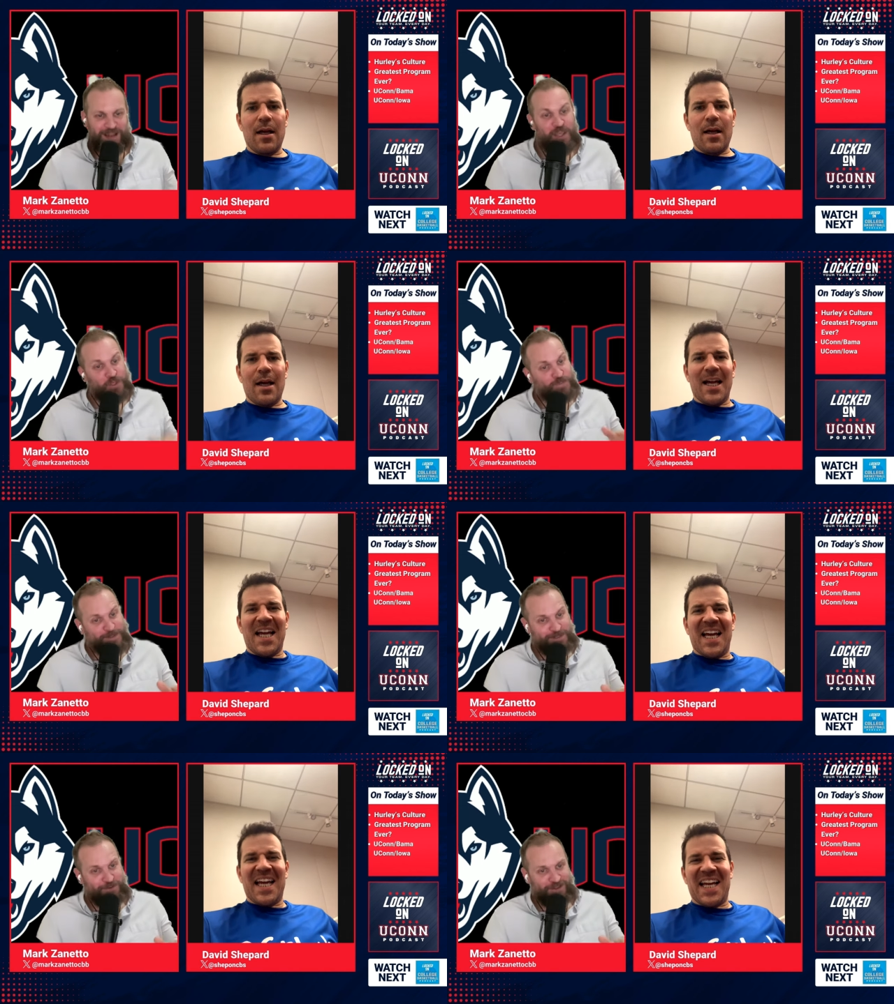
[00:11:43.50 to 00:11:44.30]
Speaker 1: Not you
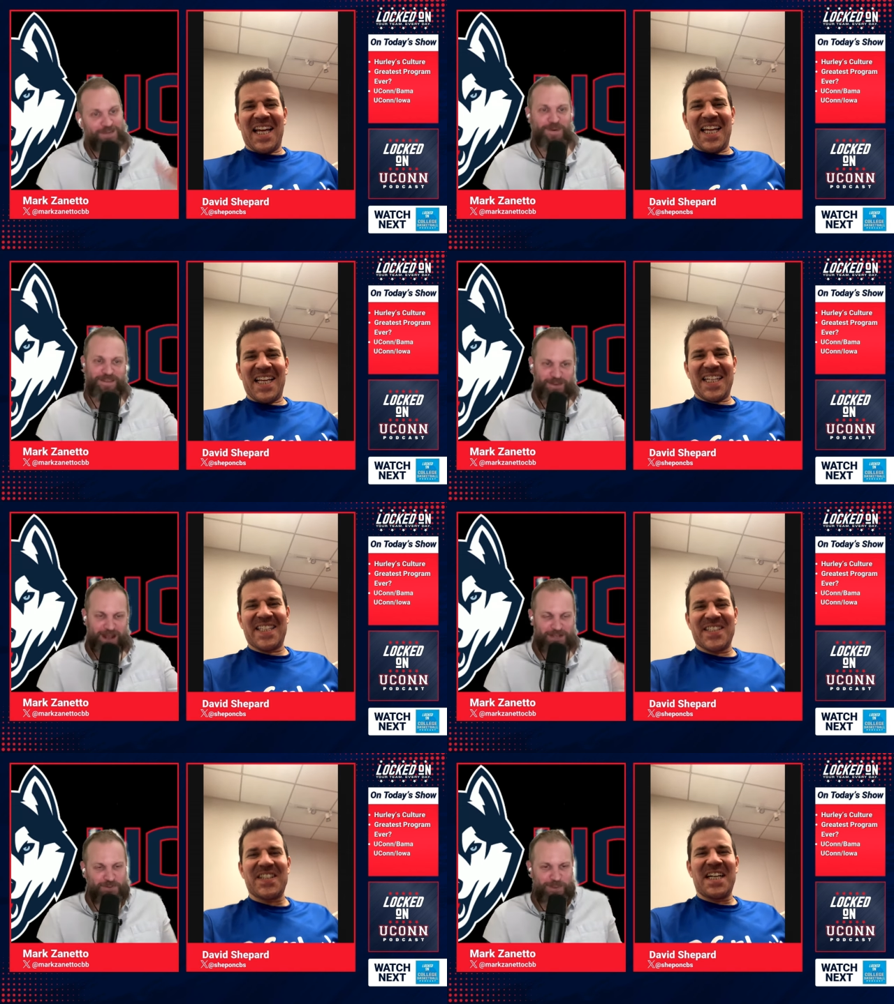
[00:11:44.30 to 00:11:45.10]
specifically, but the
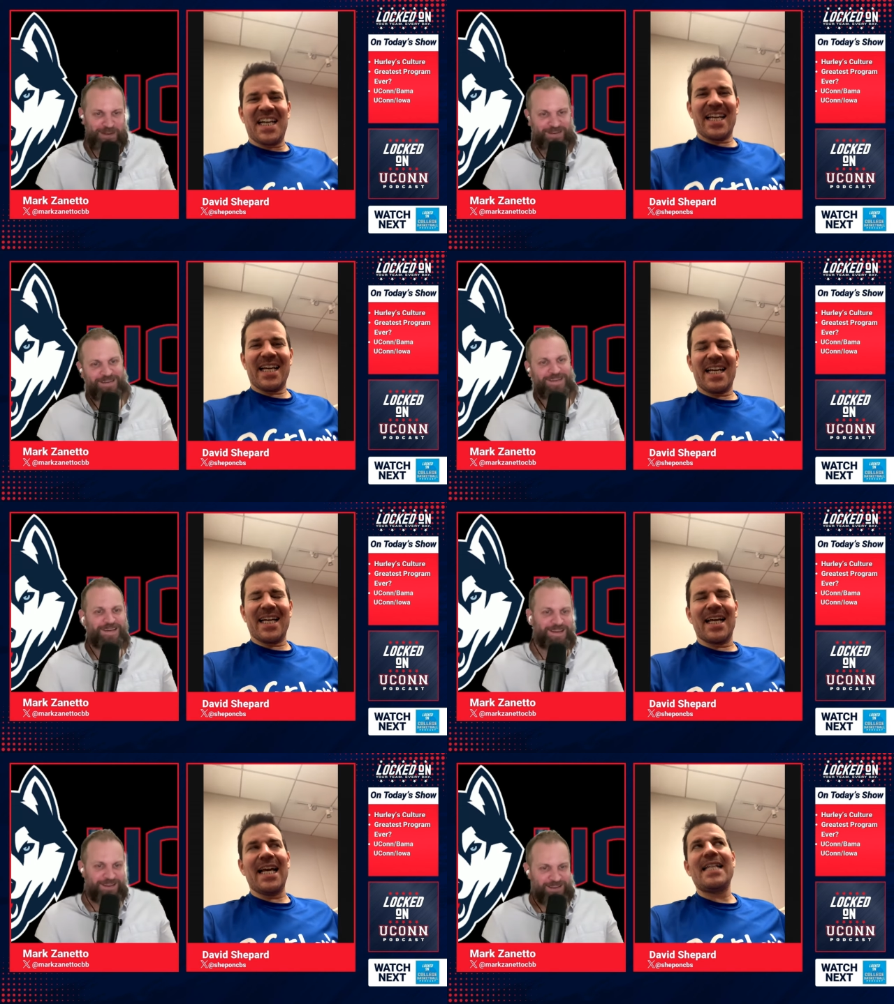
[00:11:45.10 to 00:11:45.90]
national sure. media.
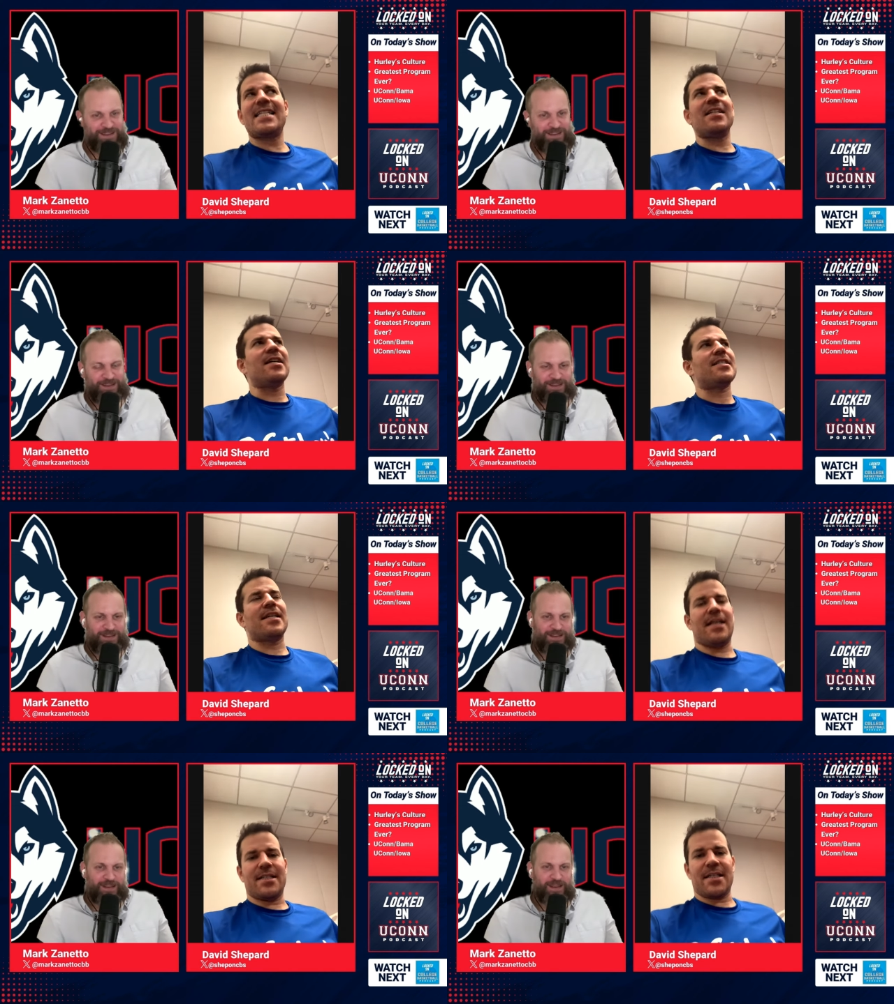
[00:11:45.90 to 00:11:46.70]
Speaker 2: It's it's
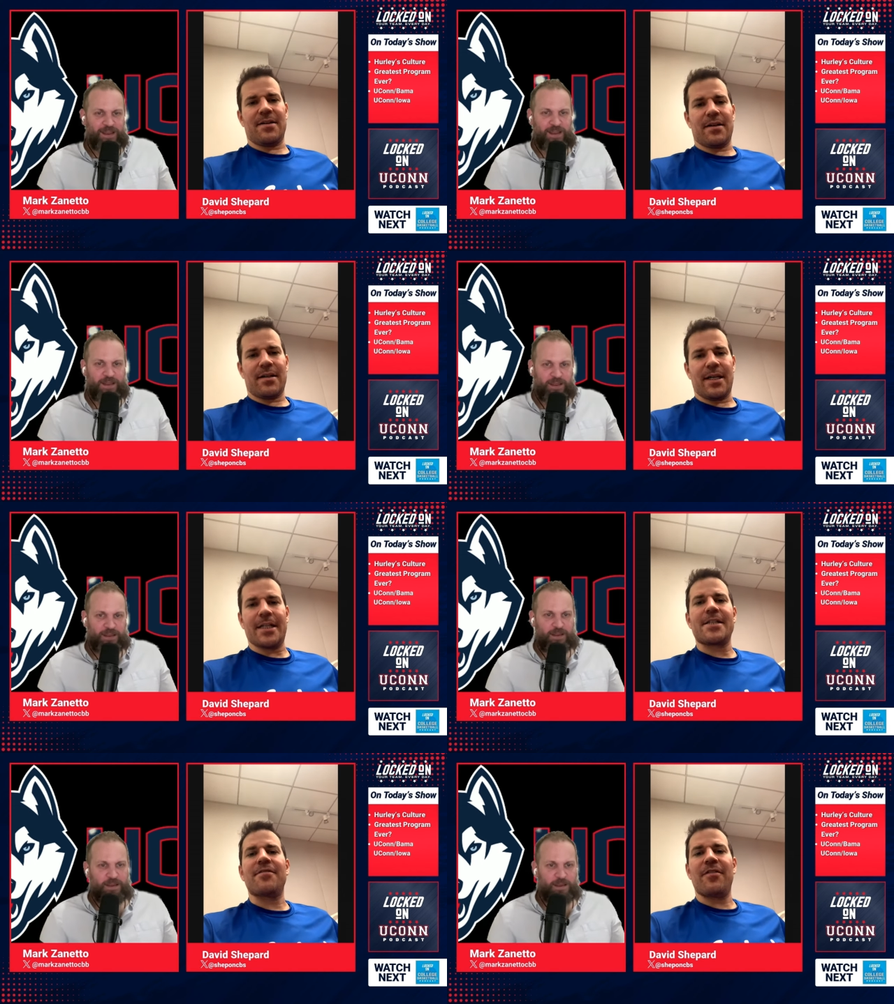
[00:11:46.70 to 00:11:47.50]
a, it's a
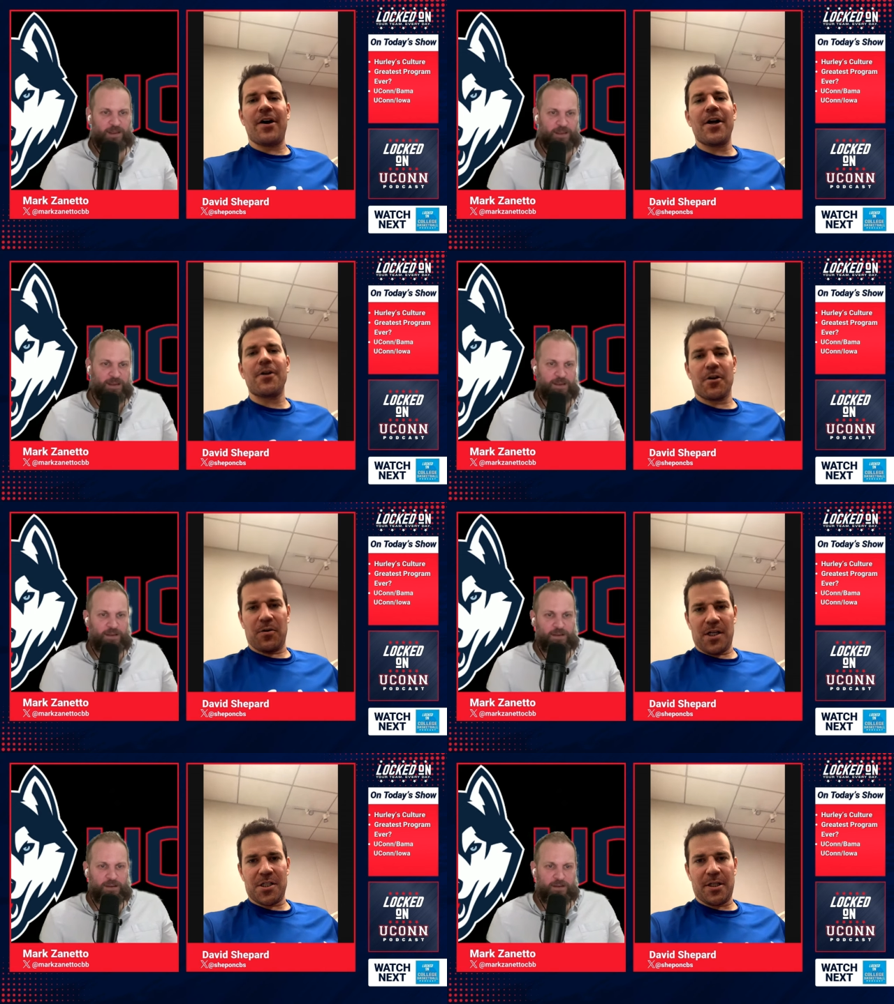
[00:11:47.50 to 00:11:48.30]
it's a very good
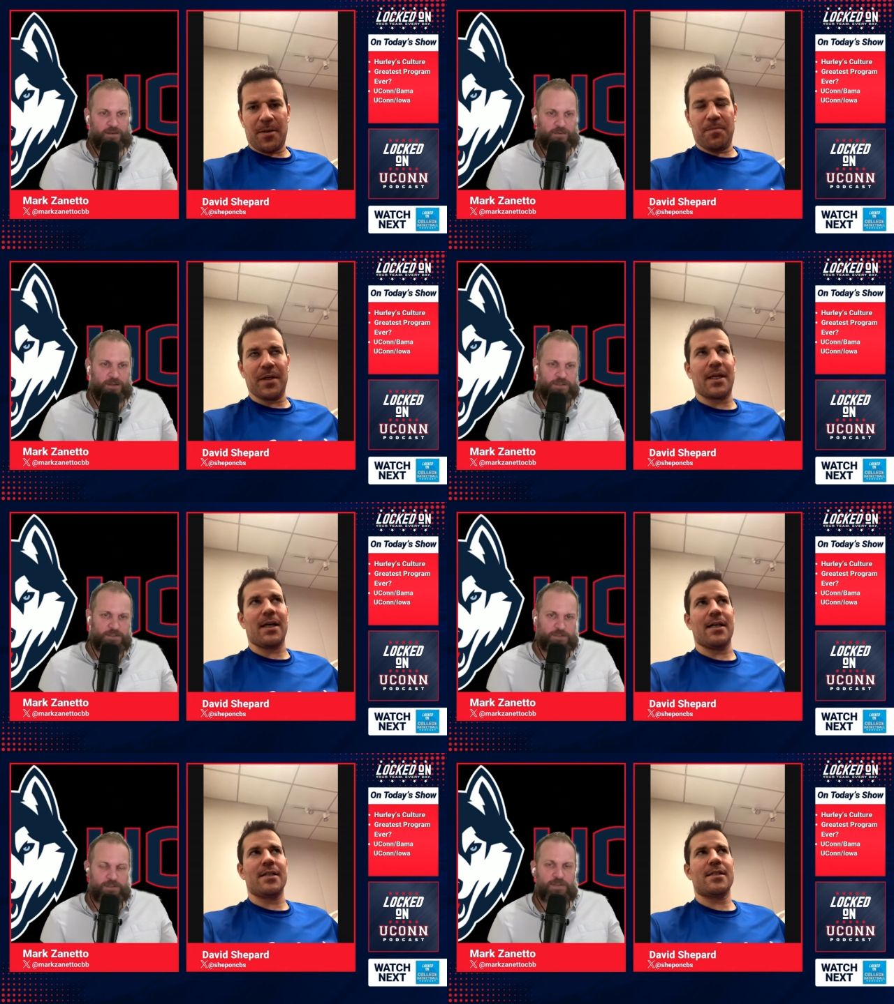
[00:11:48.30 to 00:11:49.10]
question
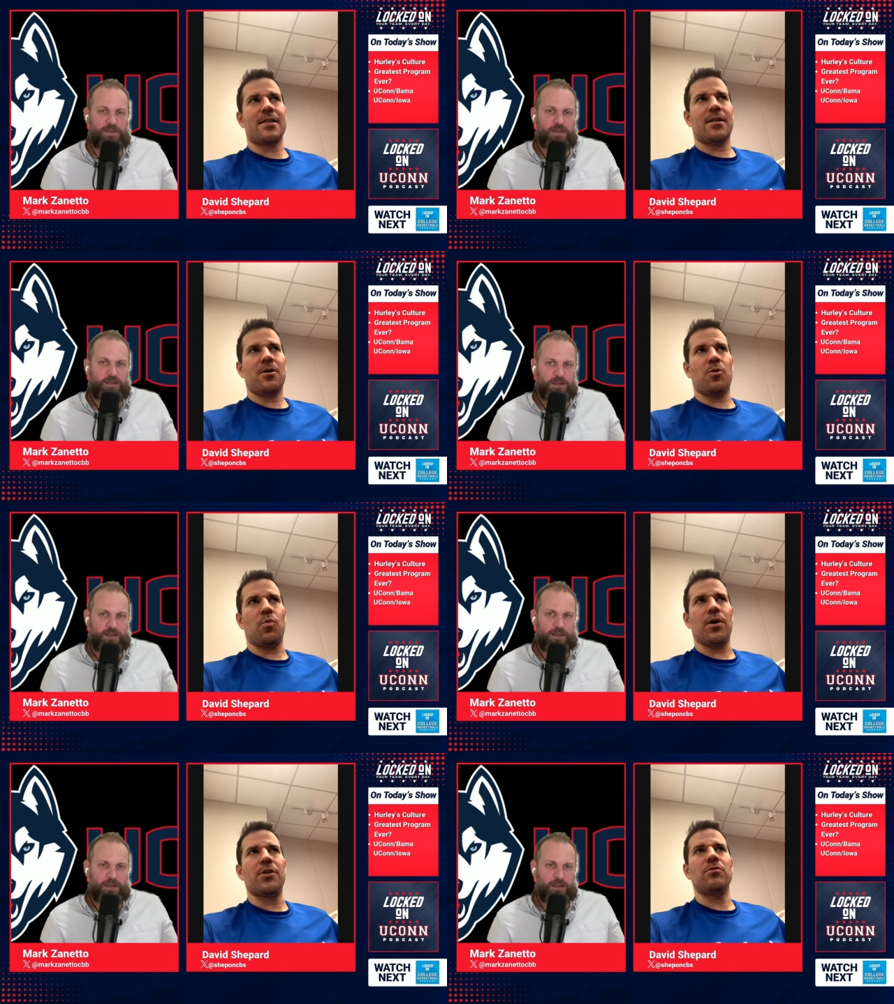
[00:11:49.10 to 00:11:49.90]
because
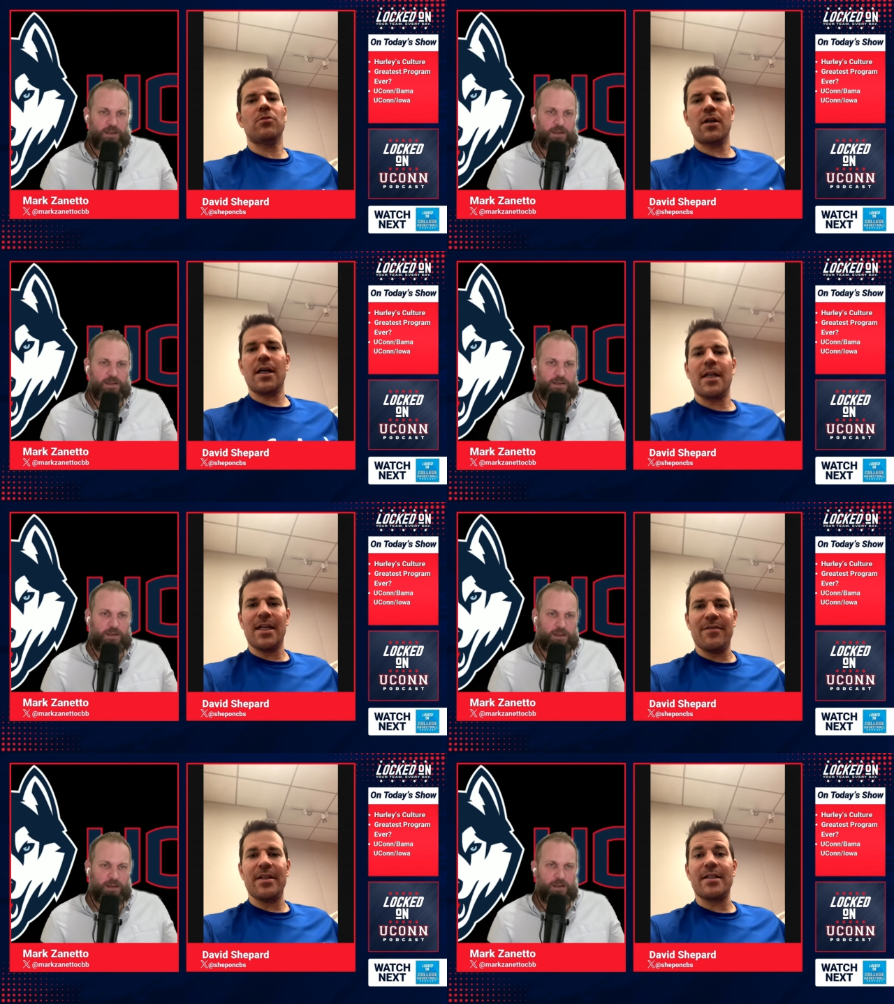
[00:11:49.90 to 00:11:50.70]
when you look at
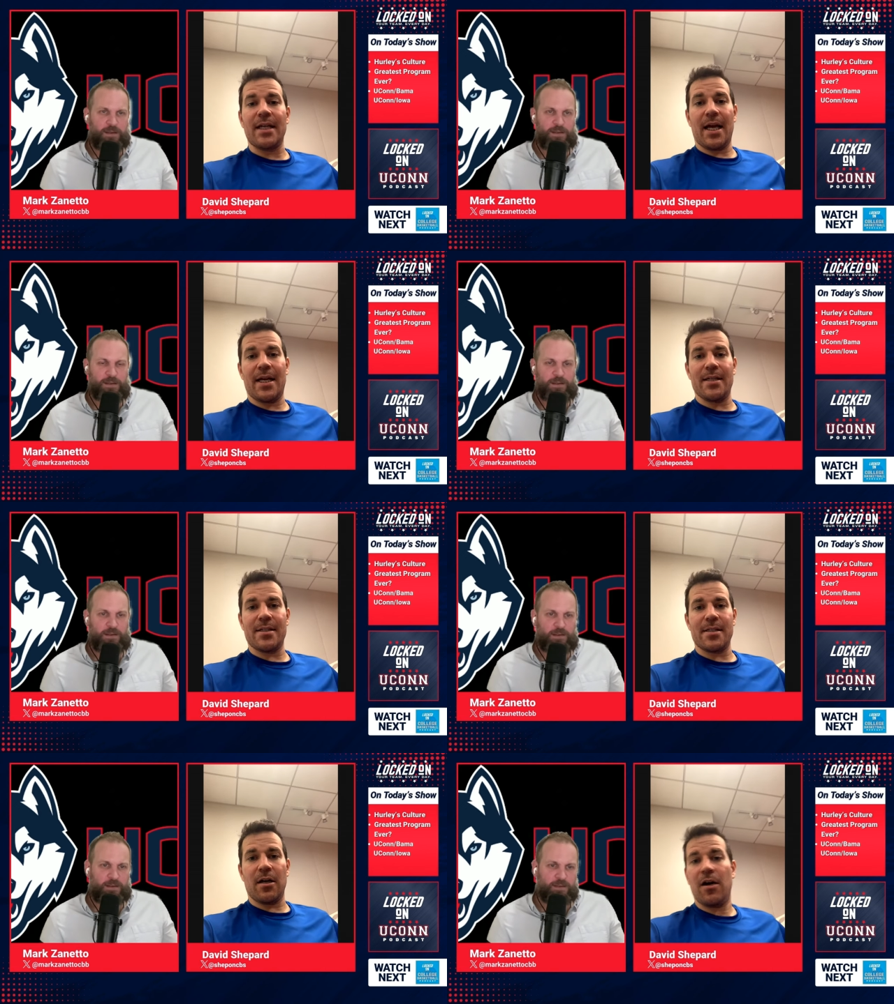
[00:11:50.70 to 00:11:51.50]
even the
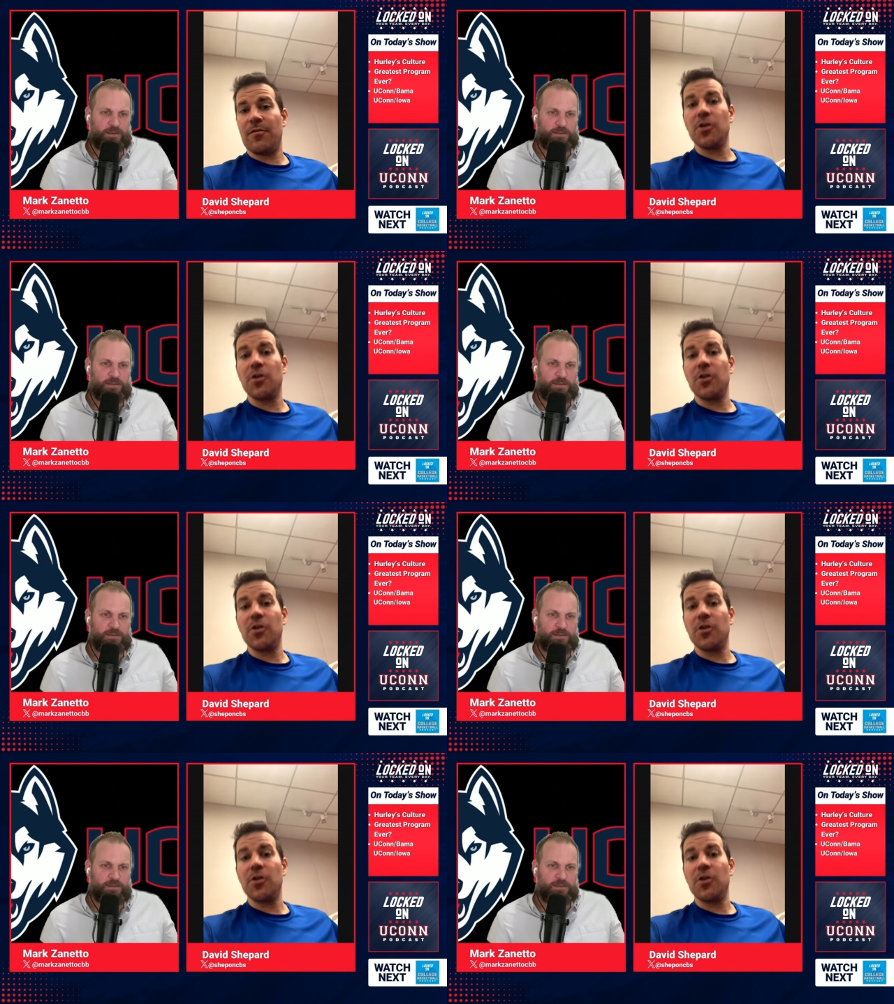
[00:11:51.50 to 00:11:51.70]
days of